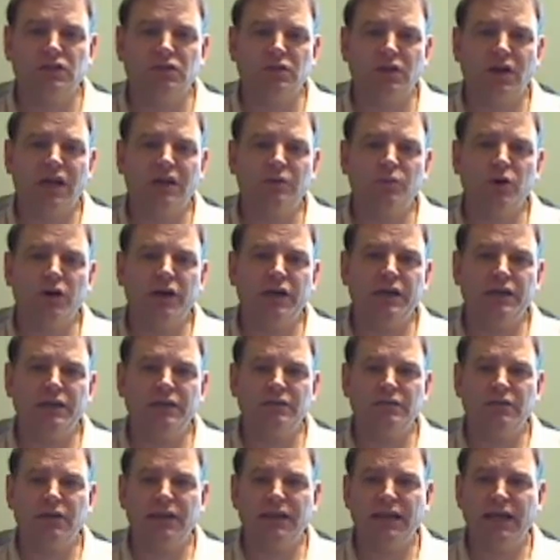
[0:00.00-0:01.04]
So I
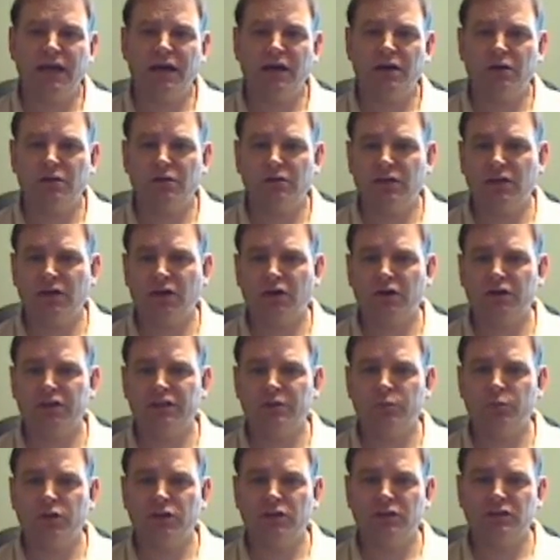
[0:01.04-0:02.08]
might lay out an
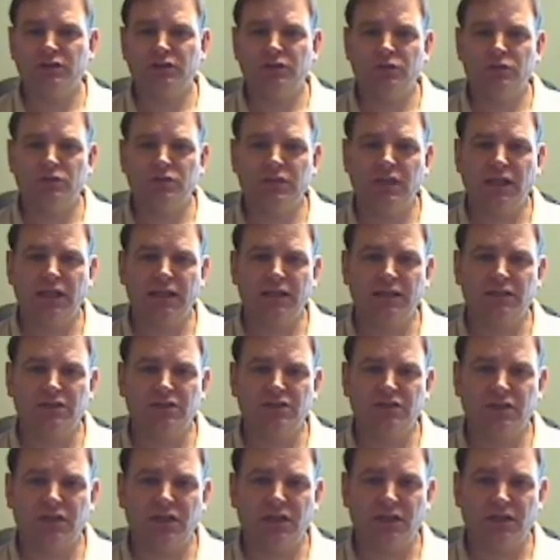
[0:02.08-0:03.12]
argument to
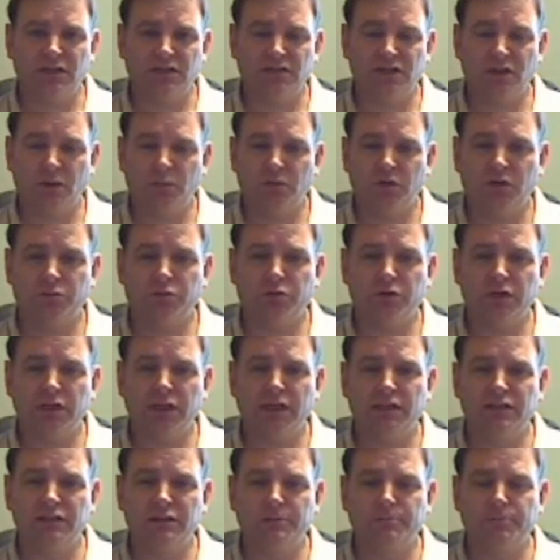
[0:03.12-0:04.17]
test something
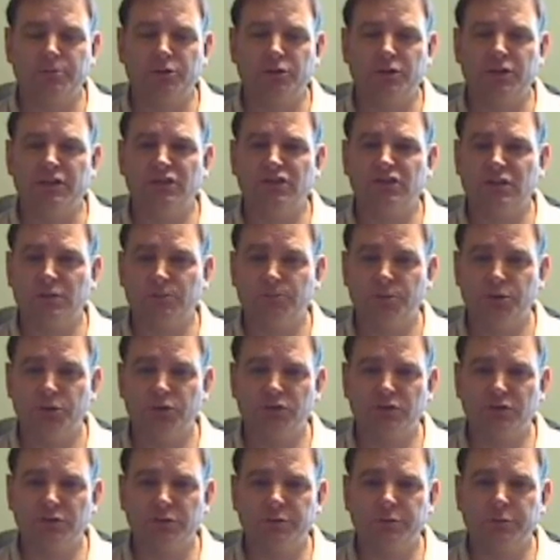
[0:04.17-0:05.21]
related to police
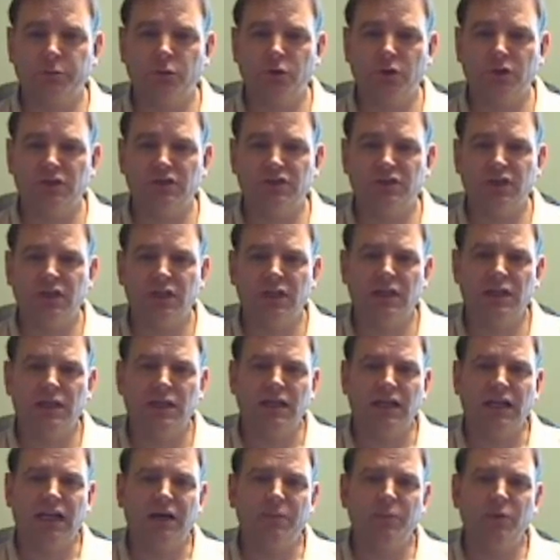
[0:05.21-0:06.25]
abuse of force,
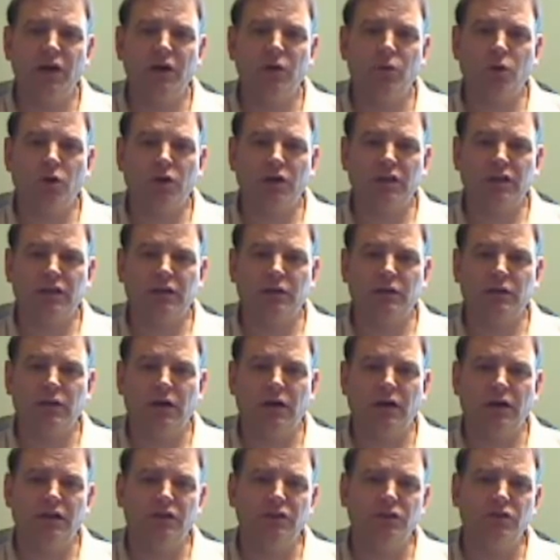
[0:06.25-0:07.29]
and I might want
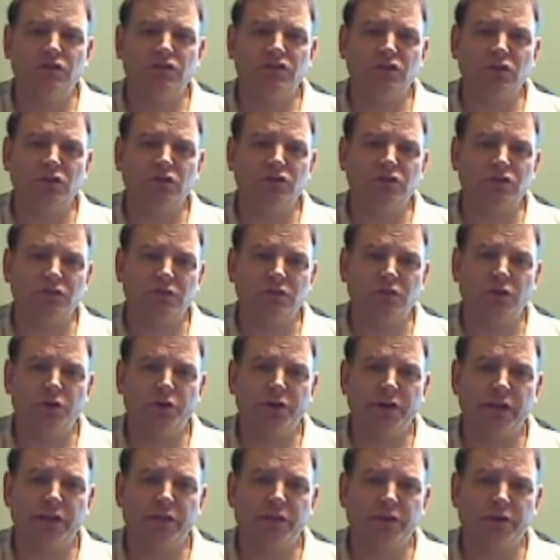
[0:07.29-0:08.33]
to use social
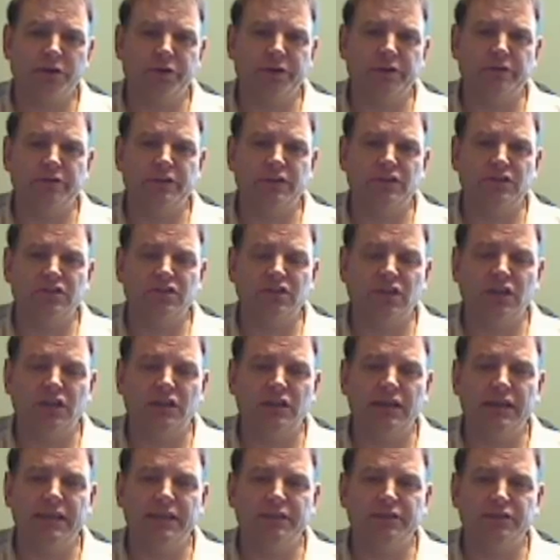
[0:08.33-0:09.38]
learning theory, let's
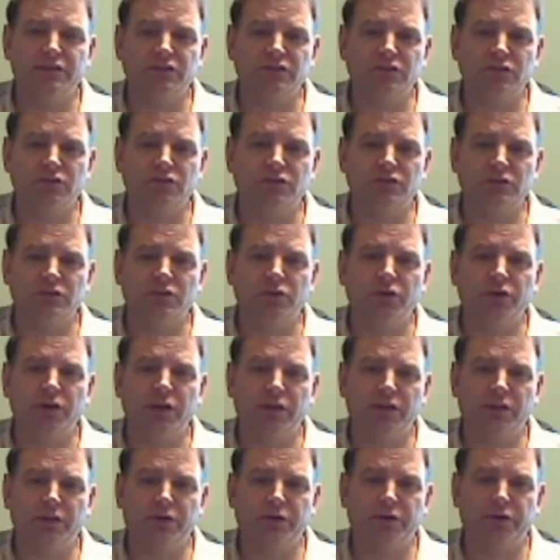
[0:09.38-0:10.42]
say, Akers social
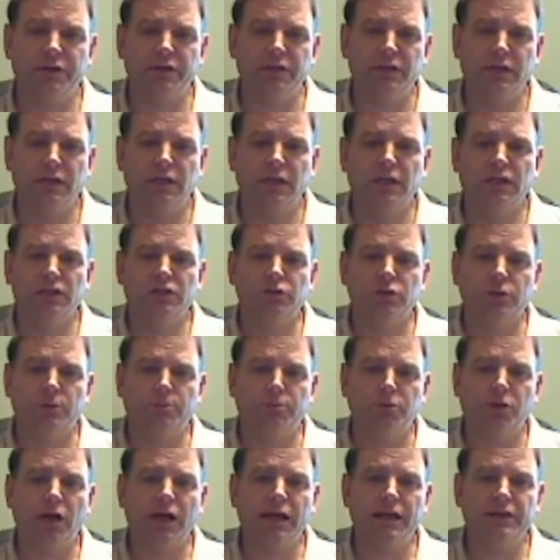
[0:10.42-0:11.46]
learning theory, to
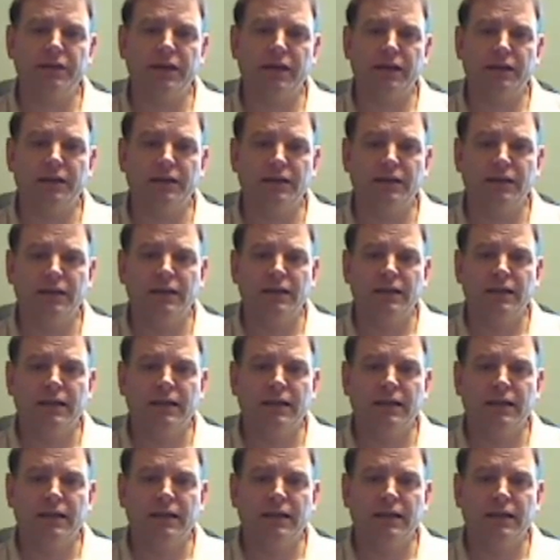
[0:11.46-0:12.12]
apply that.